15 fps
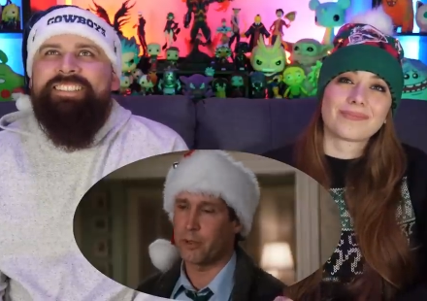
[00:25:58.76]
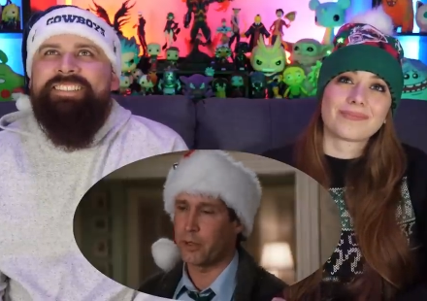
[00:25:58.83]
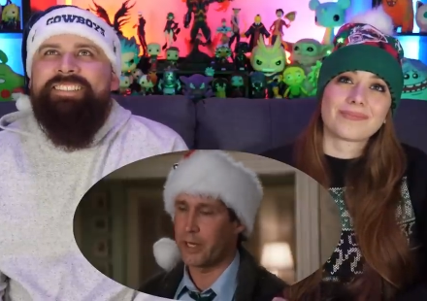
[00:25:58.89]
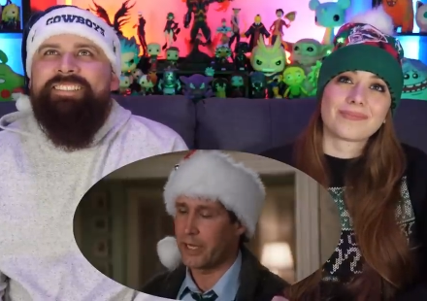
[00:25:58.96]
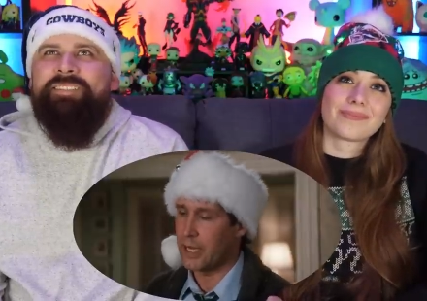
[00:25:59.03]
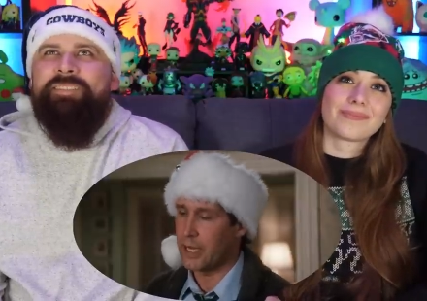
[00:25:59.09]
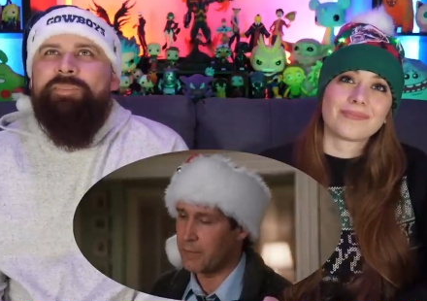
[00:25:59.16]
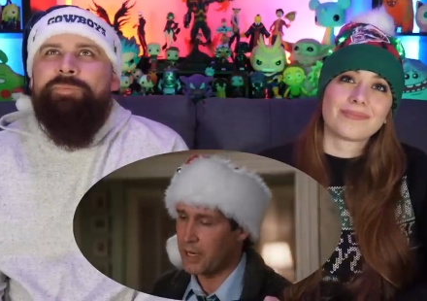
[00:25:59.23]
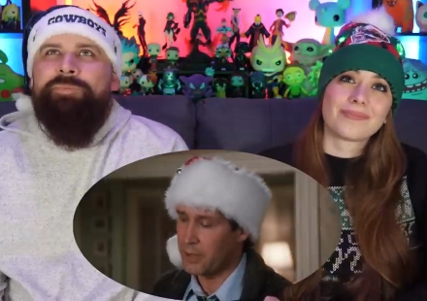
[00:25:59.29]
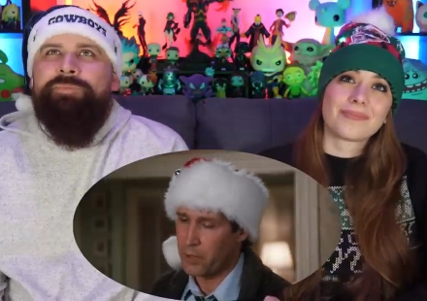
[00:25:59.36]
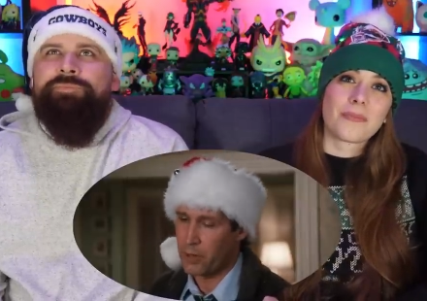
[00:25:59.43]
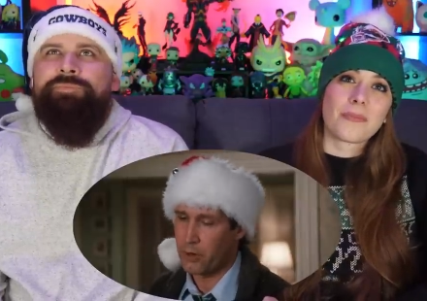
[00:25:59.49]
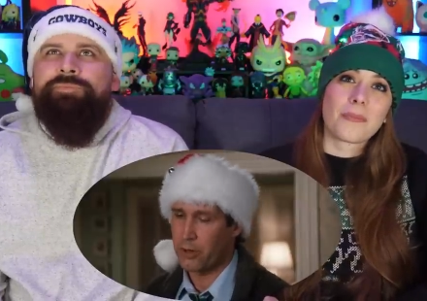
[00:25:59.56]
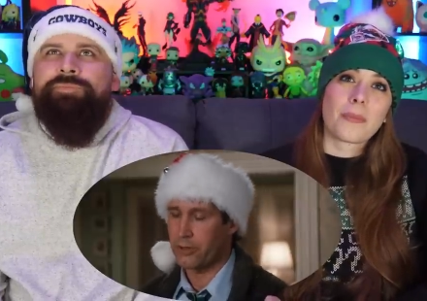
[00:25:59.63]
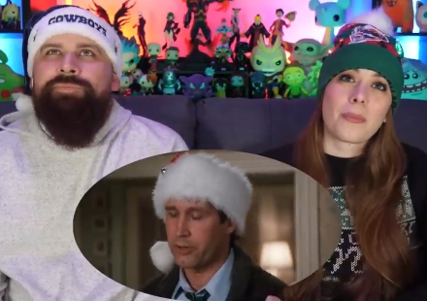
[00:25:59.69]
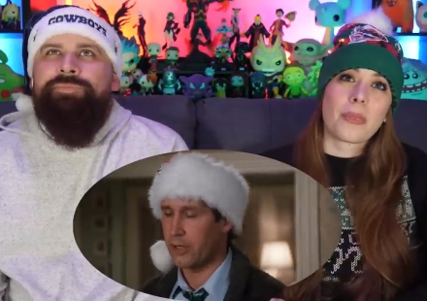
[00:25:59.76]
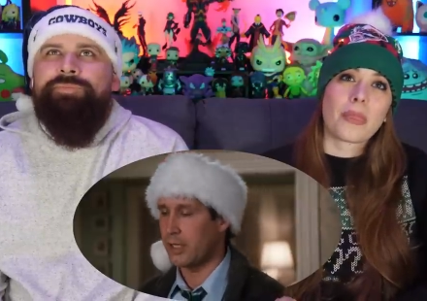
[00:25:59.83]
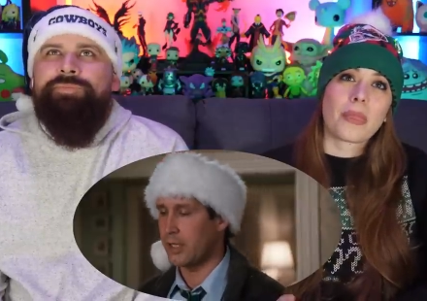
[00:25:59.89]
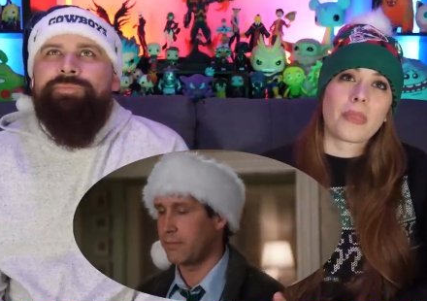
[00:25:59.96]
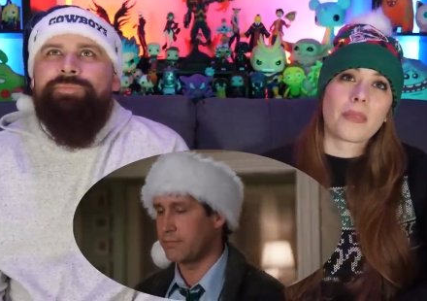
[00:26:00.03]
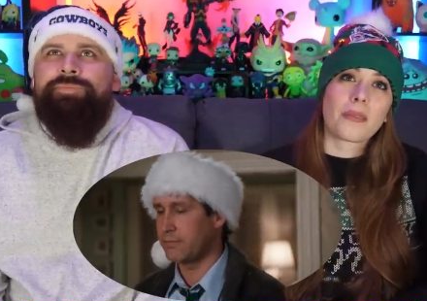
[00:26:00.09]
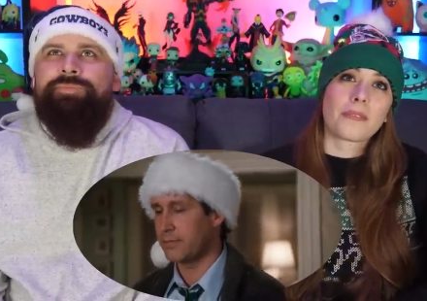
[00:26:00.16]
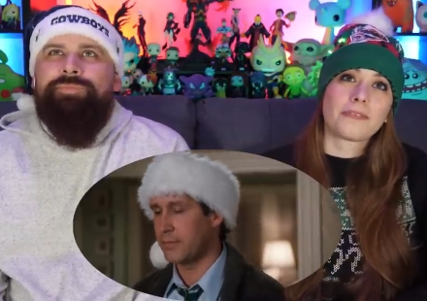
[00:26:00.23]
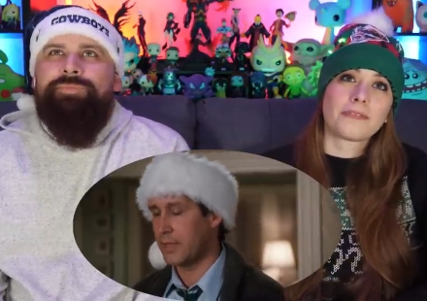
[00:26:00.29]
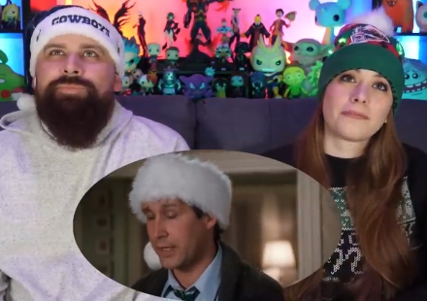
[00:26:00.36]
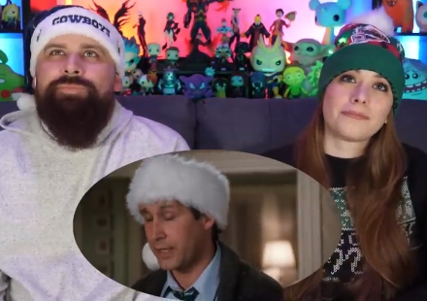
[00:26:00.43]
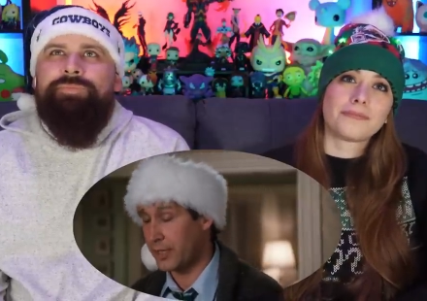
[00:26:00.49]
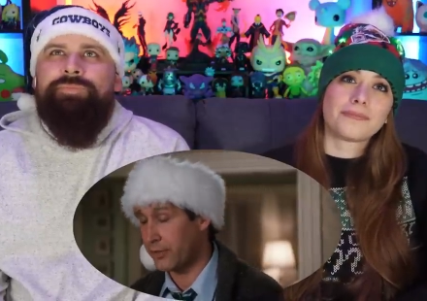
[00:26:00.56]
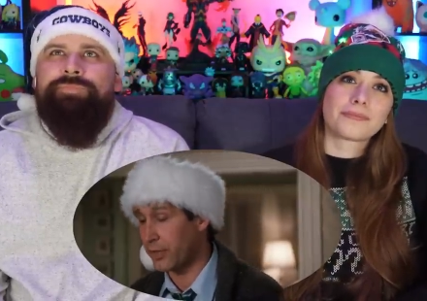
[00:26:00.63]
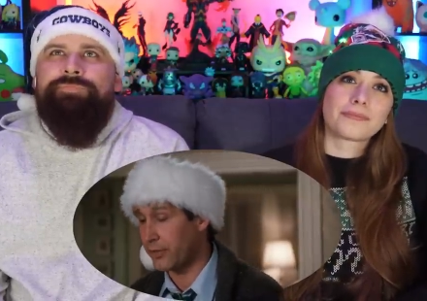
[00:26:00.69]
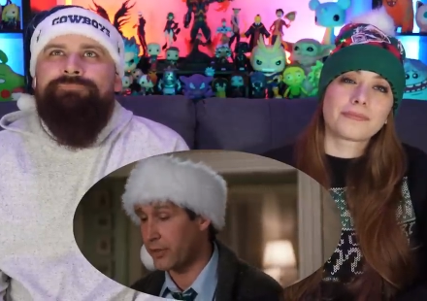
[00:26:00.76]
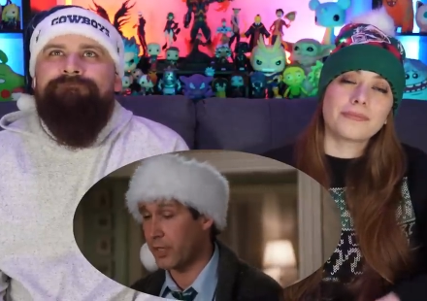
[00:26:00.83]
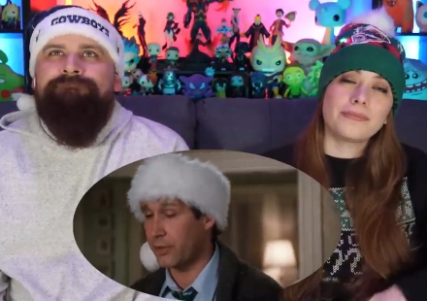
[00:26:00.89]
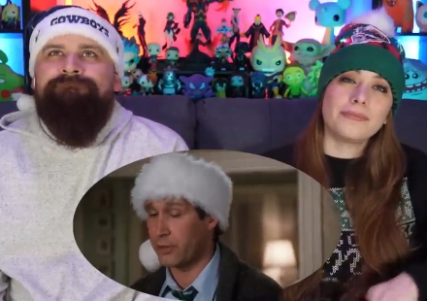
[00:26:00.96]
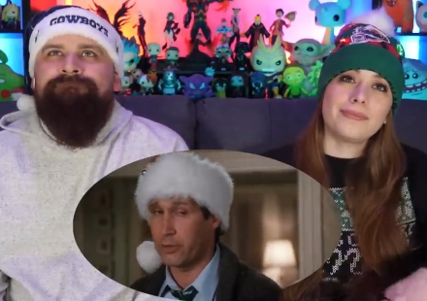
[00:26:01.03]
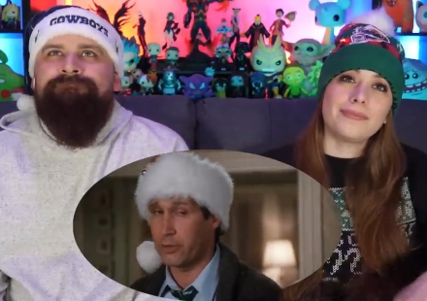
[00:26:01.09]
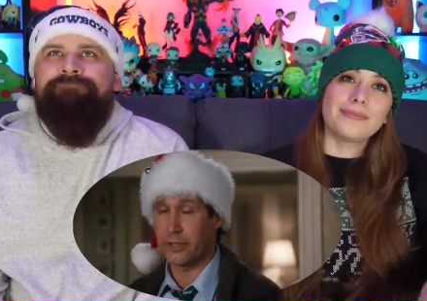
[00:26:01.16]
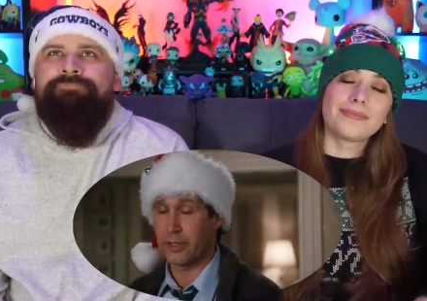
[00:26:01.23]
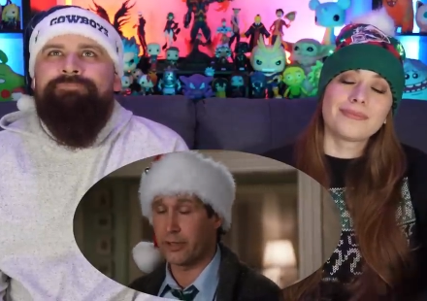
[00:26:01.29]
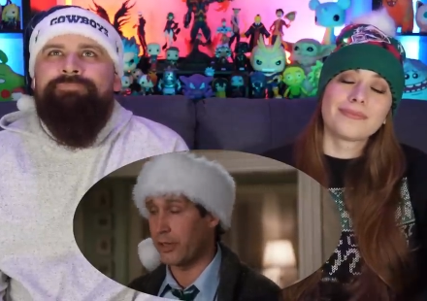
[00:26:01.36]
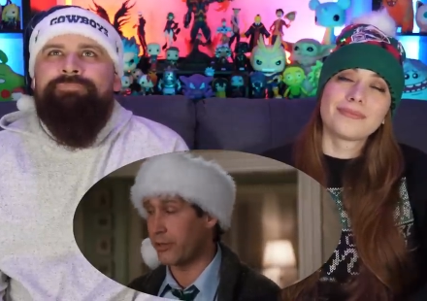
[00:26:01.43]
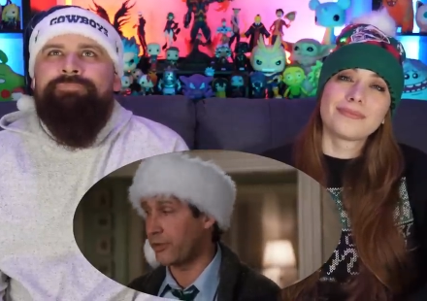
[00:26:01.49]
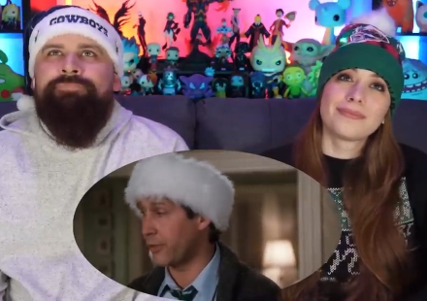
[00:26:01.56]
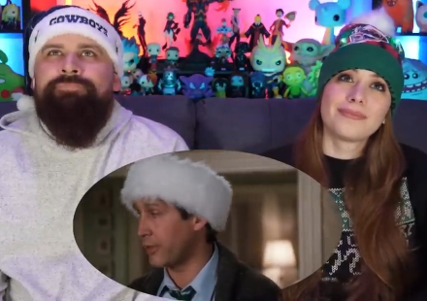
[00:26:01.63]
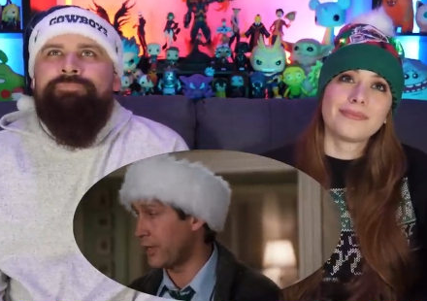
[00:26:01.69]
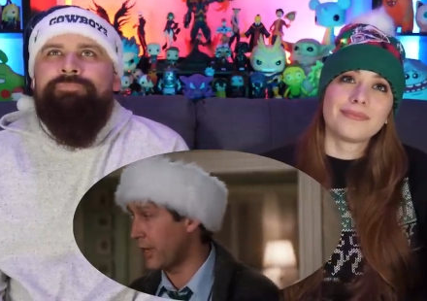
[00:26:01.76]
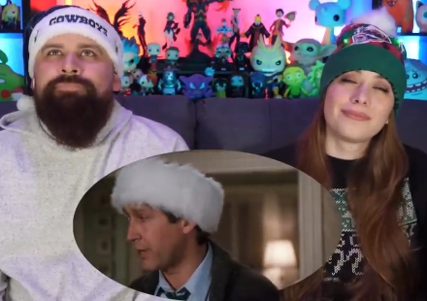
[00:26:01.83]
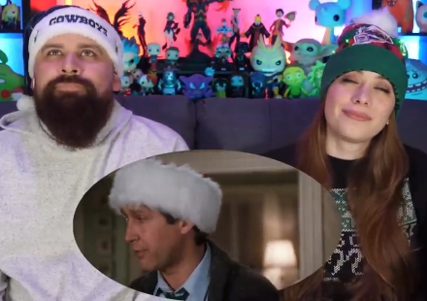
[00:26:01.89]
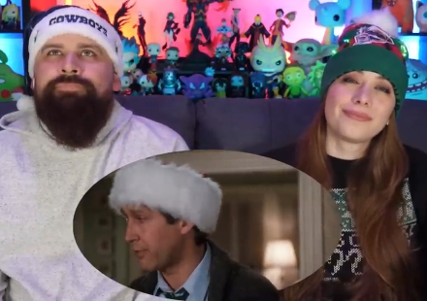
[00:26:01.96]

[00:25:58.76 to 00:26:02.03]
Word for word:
Speaker 1: when I got my bonus, and I, I guess I said a few things I shouldn't have.